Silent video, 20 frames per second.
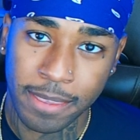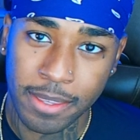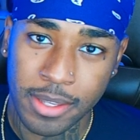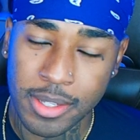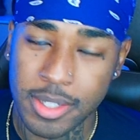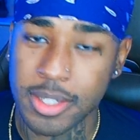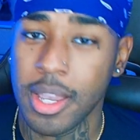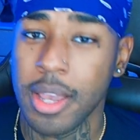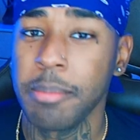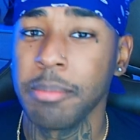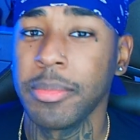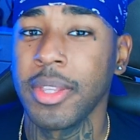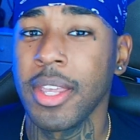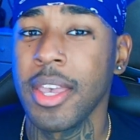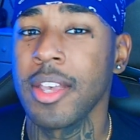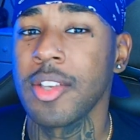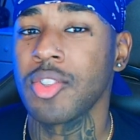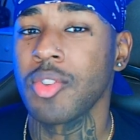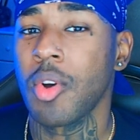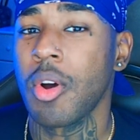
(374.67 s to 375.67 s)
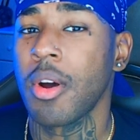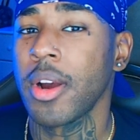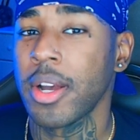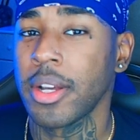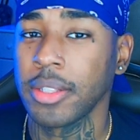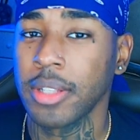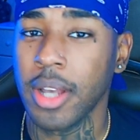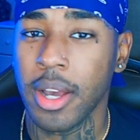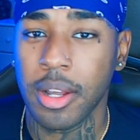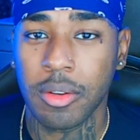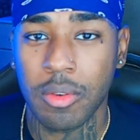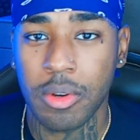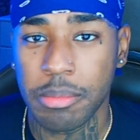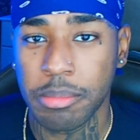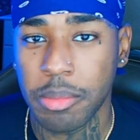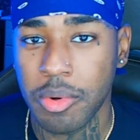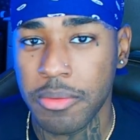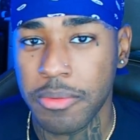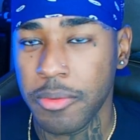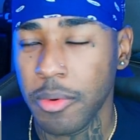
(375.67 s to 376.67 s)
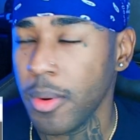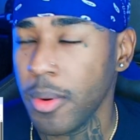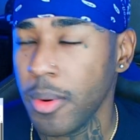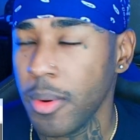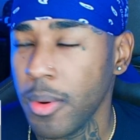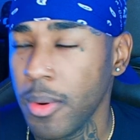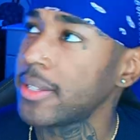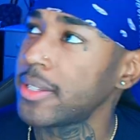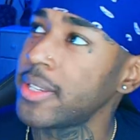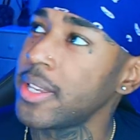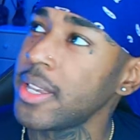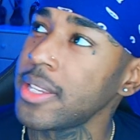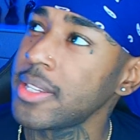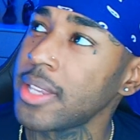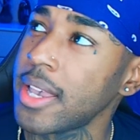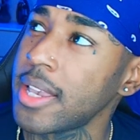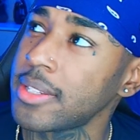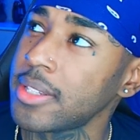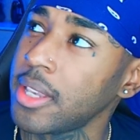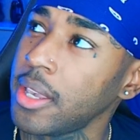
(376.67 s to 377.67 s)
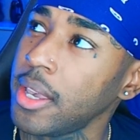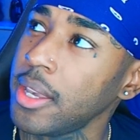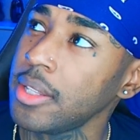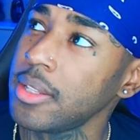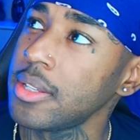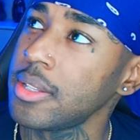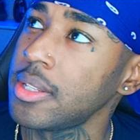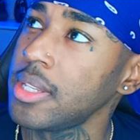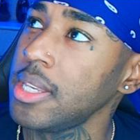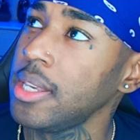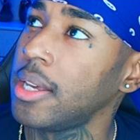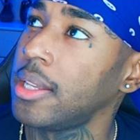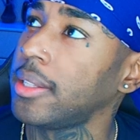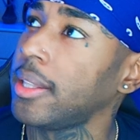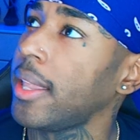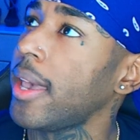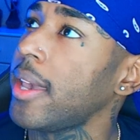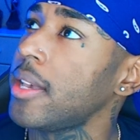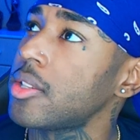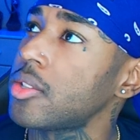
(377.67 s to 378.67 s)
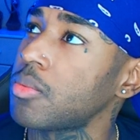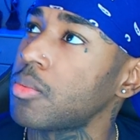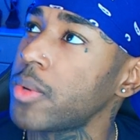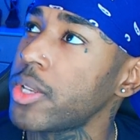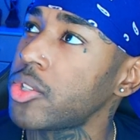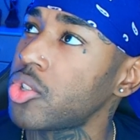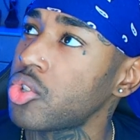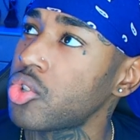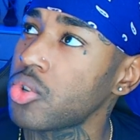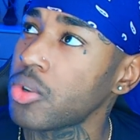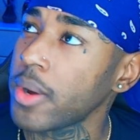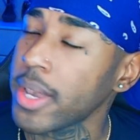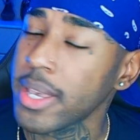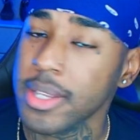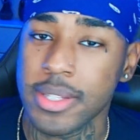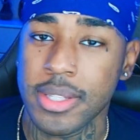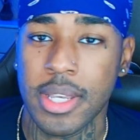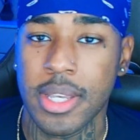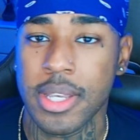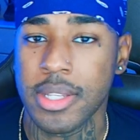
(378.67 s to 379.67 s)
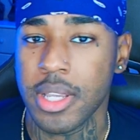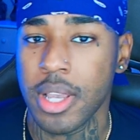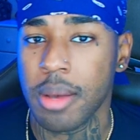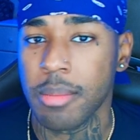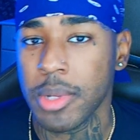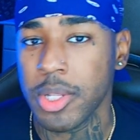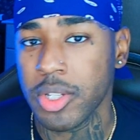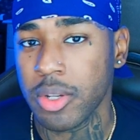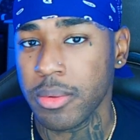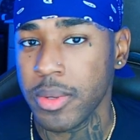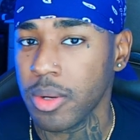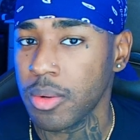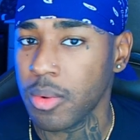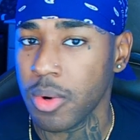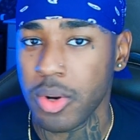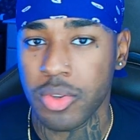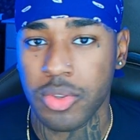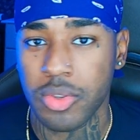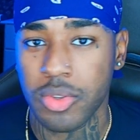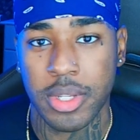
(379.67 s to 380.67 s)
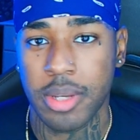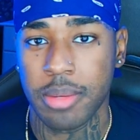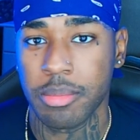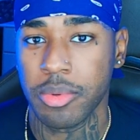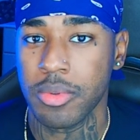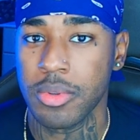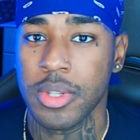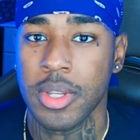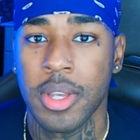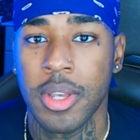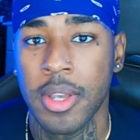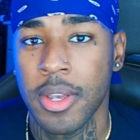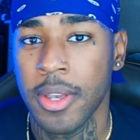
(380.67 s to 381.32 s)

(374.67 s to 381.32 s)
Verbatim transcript: Some things are unutterable, for it exists as an entity in lanes which transcends all material words or symbols.